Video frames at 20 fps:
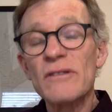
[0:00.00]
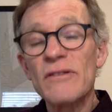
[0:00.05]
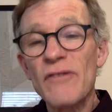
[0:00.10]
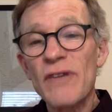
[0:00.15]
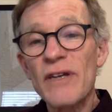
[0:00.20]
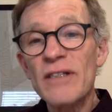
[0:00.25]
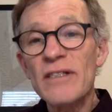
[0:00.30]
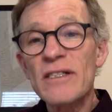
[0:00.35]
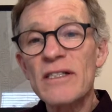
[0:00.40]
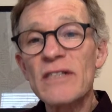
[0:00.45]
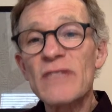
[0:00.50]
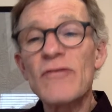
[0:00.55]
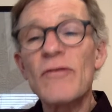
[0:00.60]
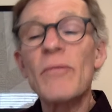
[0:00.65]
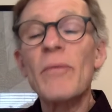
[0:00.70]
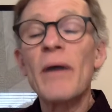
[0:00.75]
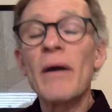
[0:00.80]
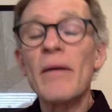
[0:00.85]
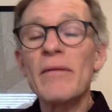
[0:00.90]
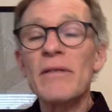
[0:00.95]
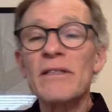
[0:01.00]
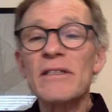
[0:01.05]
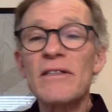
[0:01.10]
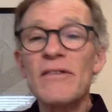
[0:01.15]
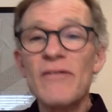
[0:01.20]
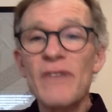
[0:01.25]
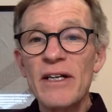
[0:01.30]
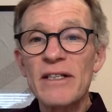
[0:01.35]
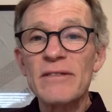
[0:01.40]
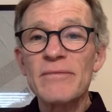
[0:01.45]
devices for public
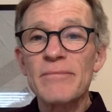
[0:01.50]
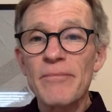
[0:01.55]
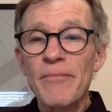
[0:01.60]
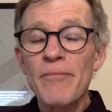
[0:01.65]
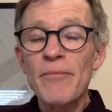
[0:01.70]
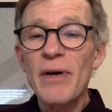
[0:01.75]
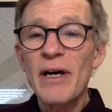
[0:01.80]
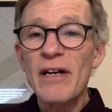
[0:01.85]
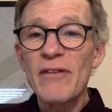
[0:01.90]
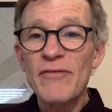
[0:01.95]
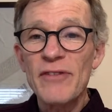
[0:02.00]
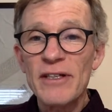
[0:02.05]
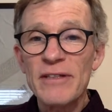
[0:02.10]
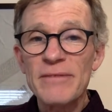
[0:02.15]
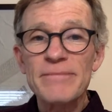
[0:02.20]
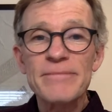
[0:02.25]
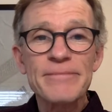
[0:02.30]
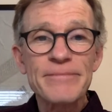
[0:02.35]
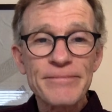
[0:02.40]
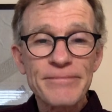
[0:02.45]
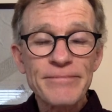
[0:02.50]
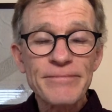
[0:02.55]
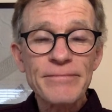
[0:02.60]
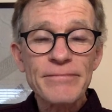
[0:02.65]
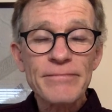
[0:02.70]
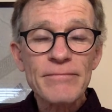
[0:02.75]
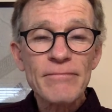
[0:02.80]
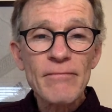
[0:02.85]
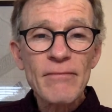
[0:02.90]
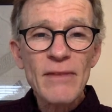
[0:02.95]
benefit.
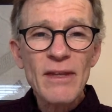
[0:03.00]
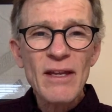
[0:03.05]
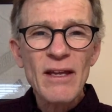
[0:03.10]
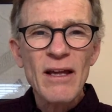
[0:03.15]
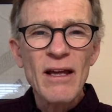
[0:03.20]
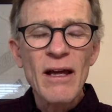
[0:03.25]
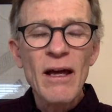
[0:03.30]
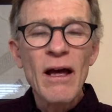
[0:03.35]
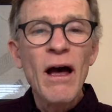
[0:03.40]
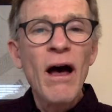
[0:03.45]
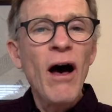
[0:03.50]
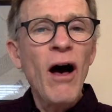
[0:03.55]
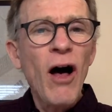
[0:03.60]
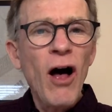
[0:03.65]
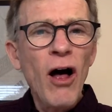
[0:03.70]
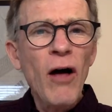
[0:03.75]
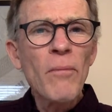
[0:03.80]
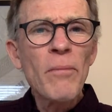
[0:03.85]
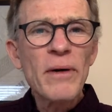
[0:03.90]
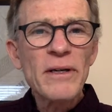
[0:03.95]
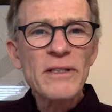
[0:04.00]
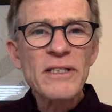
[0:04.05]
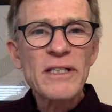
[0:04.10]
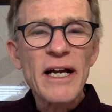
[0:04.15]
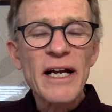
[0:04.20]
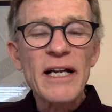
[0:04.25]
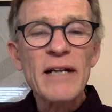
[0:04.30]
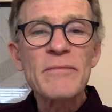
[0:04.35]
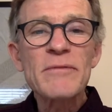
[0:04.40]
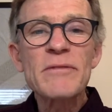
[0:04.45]
All budget
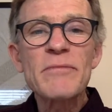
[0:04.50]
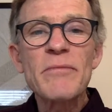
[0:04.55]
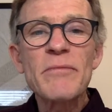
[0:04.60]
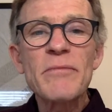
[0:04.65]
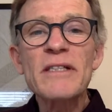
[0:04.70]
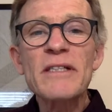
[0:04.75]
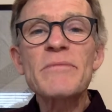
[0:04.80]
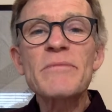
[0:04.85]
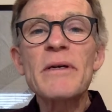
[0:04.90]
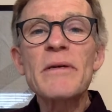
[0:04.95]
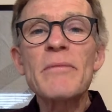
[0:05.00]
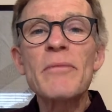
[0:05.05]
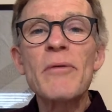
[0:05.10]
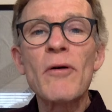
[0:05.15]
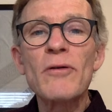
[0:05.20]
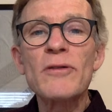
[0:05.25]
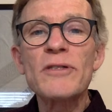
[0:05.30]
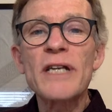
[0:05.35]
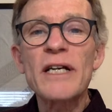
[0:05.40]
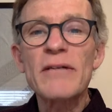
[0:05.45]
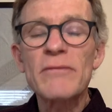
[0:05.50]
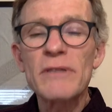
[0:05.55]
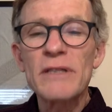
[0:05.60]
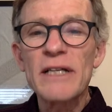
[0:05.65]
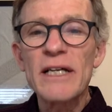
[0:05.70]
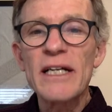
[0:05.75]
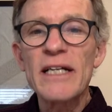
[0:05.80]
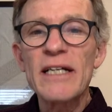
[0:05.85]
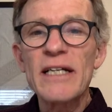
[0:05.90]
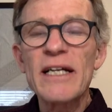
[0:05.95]
items must be project
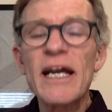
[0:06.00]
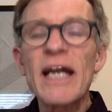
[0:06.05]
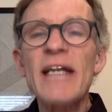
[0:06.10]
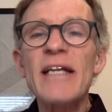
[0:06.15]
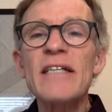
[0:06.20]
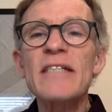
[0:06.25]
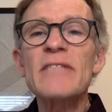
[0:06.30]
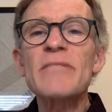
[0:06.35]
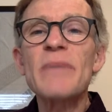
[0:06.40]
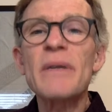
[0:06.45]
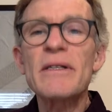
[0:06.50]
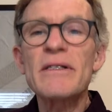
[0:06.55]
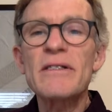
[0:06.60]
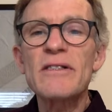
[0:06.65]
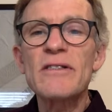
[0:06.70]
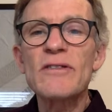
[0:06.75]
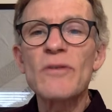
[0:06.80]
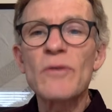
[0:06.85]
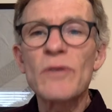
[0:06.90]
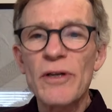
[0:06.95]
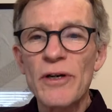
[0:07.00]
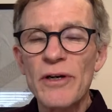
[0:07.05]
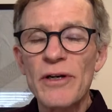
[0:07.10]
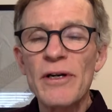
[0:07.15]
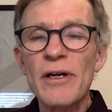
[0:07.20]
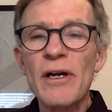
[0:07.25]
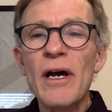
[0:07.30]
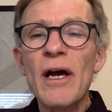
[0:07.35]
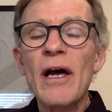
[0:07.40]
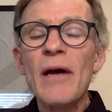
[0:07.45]
related and expenses
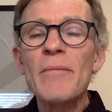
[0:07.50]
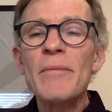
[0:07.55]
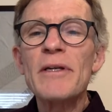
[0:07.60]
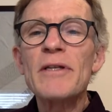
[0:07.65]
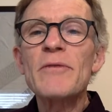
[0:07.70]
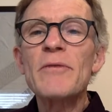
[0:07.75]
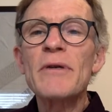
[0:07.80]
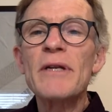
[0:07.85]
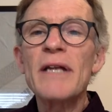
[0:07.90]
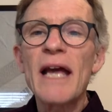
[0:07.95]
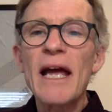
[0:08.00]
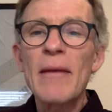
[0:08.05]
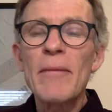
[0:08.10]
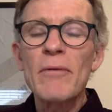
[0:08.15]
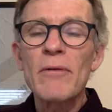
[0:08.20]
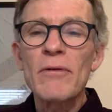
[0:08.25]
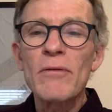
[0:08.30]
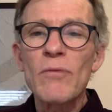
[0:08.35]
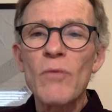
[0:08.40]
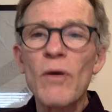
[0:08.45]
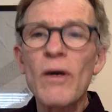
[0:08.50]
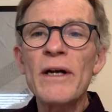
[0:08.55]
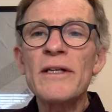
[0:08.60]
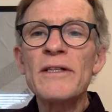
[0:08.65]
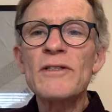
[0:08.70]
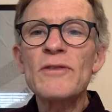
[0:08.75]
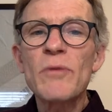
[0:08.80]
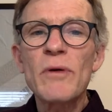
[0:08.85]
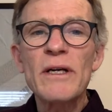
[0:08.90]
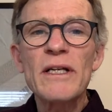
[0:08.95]
occur between April
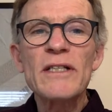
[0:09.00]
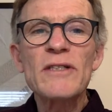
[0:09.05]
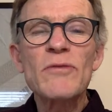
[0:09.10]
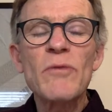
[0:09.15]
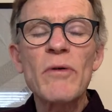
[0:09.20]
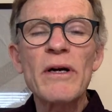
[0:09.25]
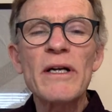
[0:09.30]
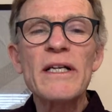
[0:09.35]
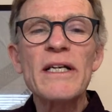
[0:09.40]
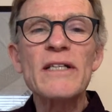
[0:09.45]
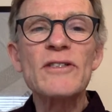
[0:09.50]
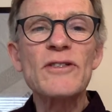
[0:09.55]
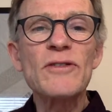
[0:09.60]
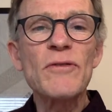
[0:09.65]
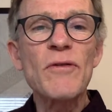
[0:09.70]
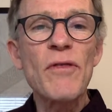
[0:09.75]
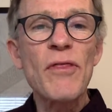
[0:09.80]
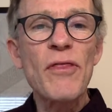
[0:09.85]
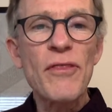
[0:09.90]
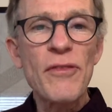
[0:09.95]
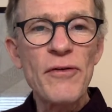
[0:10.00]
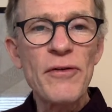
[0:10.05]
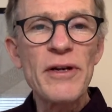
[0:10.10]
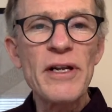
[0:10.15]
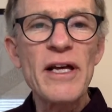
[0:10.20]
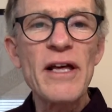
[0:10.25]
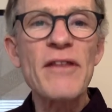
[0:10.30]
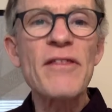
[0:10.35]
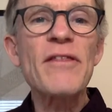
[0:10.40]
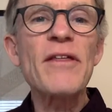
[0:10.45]
1, 2020 and June
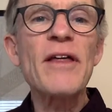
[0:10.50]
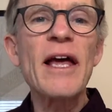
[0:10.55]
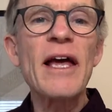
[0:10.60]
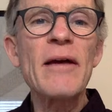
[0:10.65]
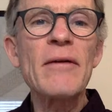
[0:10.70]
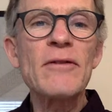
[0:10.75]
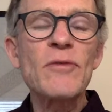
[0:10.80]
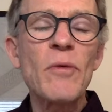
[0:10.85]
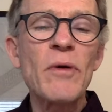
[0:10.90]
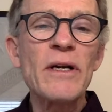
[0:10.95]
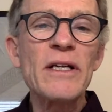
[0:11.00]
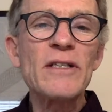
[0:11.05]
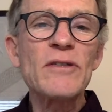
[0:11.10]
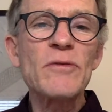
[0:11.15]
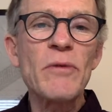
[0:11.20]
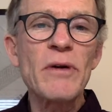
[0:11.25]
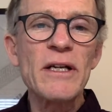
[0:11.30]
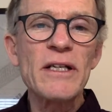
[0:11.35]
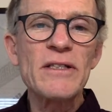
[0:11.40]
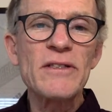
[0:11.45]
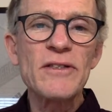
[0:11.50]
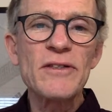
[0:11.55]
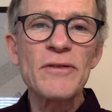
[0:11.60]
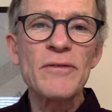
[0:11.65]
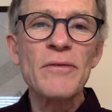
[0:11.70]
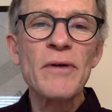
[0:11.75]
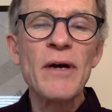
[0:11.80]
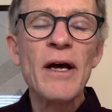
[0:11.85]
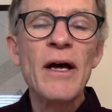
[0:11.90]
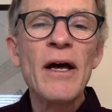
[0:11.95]
30th, 2022.